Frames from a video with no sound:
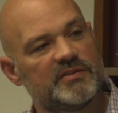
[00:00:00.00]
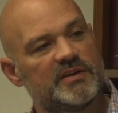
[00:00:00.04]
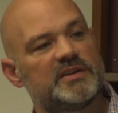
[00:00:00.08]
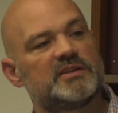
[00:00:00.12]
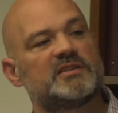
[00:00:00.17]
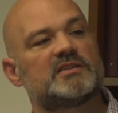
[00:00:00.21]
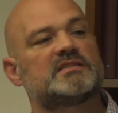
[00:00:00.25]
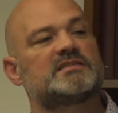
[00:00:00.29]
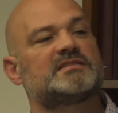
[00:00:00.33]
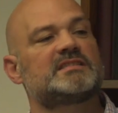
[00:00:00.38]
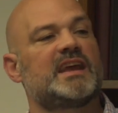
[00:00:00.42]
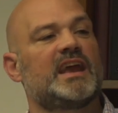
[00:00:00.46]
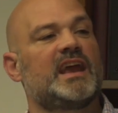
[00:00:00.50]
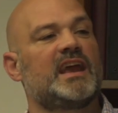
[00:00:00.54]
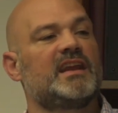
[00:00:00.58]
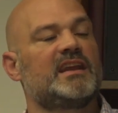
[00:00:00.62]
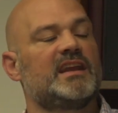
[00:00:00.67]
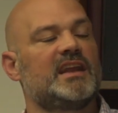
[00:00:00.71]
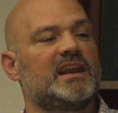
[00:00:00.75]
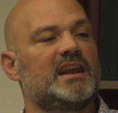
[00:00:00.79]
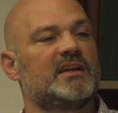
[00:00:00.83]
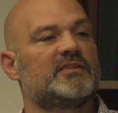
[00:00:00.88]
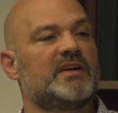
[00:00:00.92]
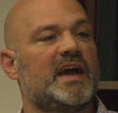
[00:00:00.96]

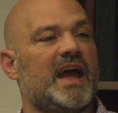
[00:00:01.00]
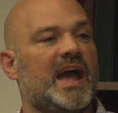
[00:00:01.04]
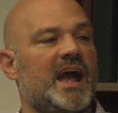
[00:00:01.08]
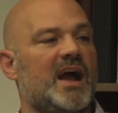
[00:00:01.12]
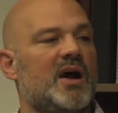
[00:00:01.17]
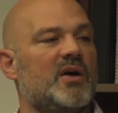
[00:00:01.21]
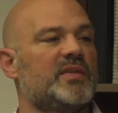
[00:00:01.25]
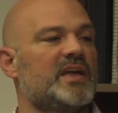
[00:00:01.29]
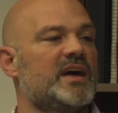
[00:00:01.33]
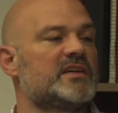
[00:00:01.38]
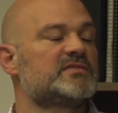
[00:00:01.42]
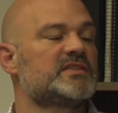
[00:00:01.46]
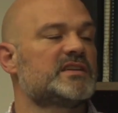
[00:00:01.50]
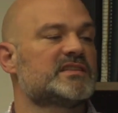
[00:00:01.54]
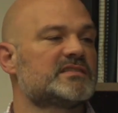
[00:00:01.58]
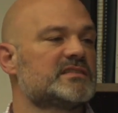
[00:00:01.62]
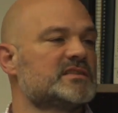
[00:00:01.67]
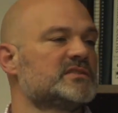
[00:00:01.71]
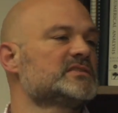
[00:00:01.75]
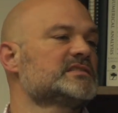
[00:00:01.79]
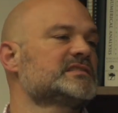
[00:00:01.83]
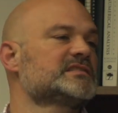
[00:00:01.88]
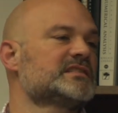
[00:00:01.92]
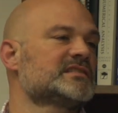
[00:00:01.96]
understanding of how that
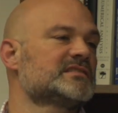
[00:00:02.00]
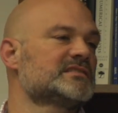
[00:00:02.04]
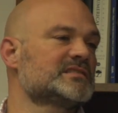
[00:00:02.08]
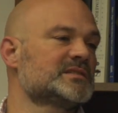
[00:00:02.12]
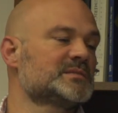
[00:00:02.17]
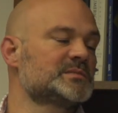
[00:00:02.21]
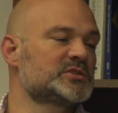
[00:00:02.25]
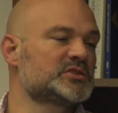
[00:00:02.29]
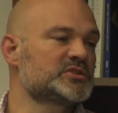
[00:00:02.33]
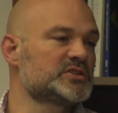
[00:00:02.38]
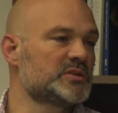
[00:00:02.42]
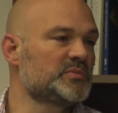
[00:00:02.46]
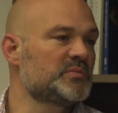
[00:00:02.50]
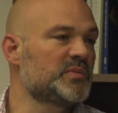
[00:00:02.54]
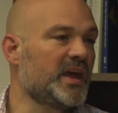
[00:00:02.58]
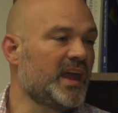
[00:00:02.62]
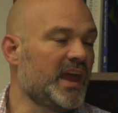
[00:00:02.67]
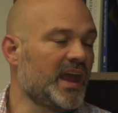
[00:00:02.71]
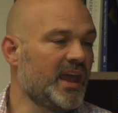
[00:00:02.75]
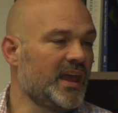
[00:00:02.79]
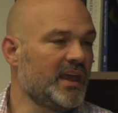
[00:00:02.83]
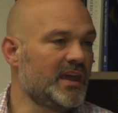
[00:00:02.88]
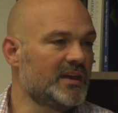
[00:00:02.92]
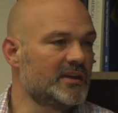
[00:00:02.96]
physical system should
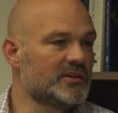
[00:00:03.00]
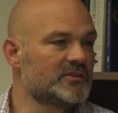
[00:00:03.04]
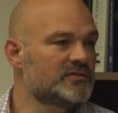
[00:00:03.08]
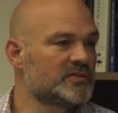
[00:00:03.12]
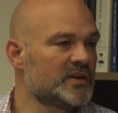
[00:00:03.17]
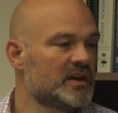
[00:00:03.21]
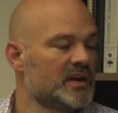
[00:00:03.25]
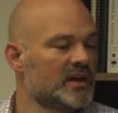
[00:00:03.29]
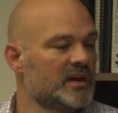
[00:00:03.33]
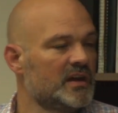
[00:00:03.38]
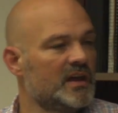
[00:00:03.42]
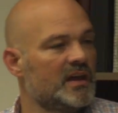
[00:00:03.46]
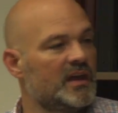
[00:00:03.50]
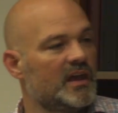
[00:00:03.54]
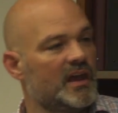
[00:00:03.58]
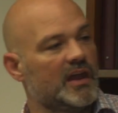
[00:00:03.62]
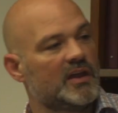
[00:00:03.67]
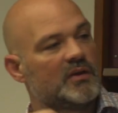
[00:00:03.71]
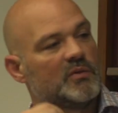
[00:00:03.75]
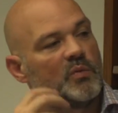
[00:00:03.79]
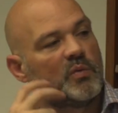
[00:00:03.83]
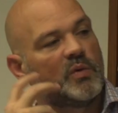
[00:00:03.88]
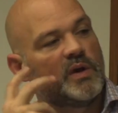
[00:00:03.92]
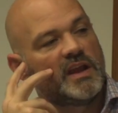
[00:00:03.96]
behave
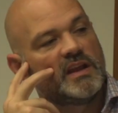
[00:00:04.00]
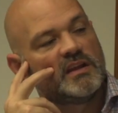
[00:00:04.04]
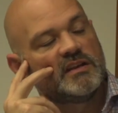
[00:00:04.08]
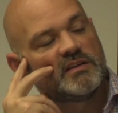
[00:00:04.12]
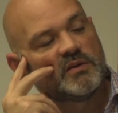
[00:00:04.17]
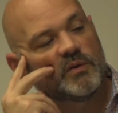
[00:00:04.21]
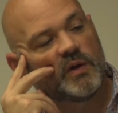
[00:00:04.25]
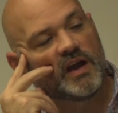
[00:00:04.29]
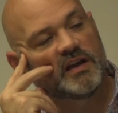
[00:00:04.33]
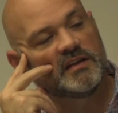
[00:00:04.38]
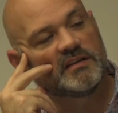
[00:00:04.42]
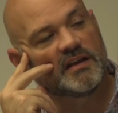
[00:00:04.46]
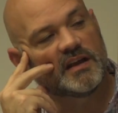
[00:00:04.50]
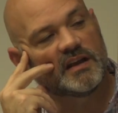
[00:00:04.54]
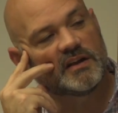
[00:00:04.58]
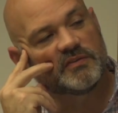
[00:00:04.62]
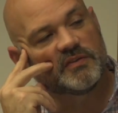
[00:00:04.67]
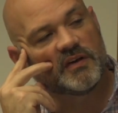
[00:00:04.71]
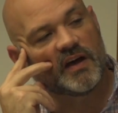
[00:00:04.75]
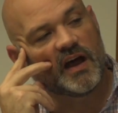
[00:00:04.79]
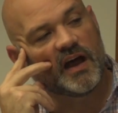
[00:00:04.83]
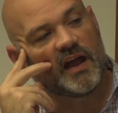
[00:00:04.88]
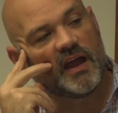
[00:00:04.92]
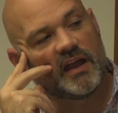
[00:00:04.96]
and when to
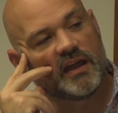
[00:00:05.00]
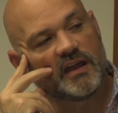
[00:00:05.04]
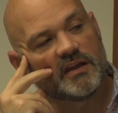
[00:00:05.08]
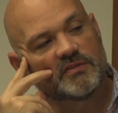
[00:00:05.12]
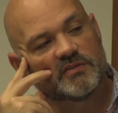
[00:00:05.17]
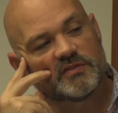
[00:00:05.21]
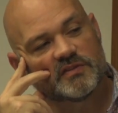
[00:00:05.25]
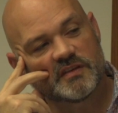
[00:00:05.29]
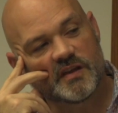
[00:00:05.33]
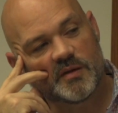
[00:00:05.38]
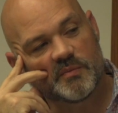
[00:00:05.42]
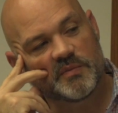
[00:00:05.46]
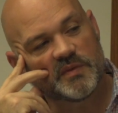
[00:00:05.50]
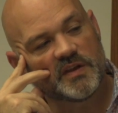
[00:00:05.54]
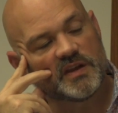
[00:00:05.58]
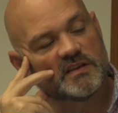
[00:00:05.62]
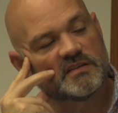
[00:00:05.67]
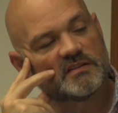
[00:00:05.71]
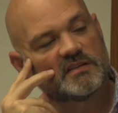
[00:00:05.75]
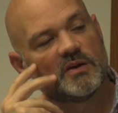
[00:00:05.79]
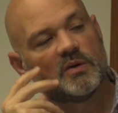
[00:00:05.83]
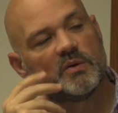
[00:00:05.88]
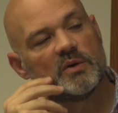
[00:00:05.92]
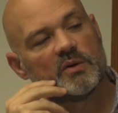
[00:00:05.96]
identify if something
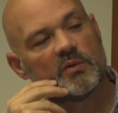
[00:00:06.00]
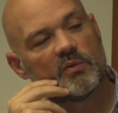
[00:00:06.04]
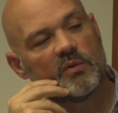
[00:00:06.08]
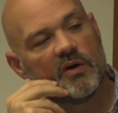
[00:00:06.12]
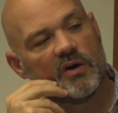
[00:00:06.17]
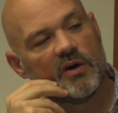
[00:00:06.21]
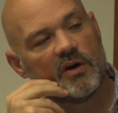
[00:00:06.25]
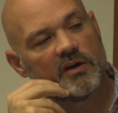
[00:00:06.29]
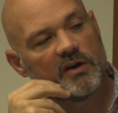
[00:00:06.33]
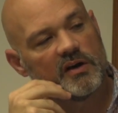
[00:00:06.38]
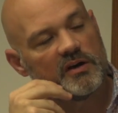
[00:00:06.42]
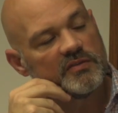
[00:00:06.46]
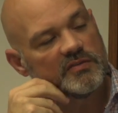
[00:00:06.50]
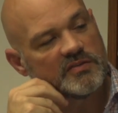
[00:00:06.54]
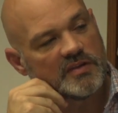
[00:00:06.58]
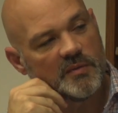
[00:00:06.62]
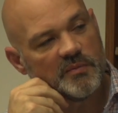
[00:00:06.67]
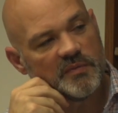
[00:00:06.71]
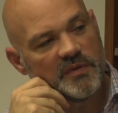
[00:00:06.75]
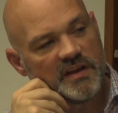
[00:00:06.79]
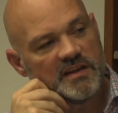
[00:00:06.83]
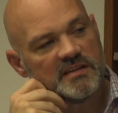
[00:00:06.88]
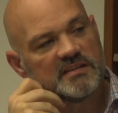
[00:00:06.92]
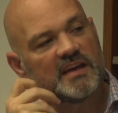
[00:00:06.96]
is going wrong or if
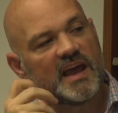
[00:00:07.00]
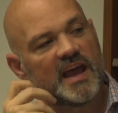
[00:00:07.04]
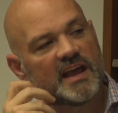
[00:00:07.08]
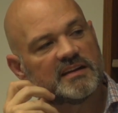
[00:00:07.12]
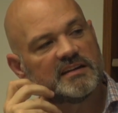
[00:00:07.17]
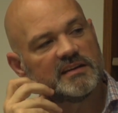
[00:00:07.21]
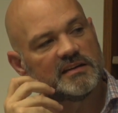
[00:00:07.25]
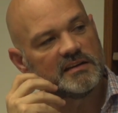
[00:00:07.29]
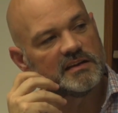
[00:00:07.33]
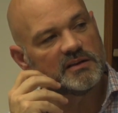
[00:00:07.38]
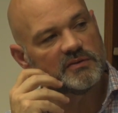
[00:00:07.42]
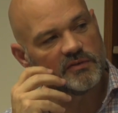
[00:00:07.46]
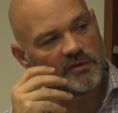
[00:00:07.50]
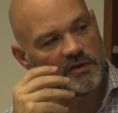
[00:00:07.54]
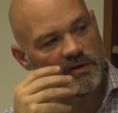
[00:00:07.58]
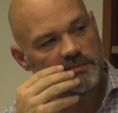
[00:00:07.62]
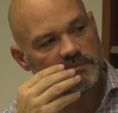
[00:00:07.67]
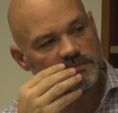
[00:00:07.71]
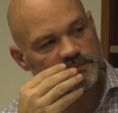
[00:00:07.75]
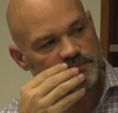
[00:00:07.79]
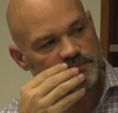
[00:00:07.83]
something is acting different.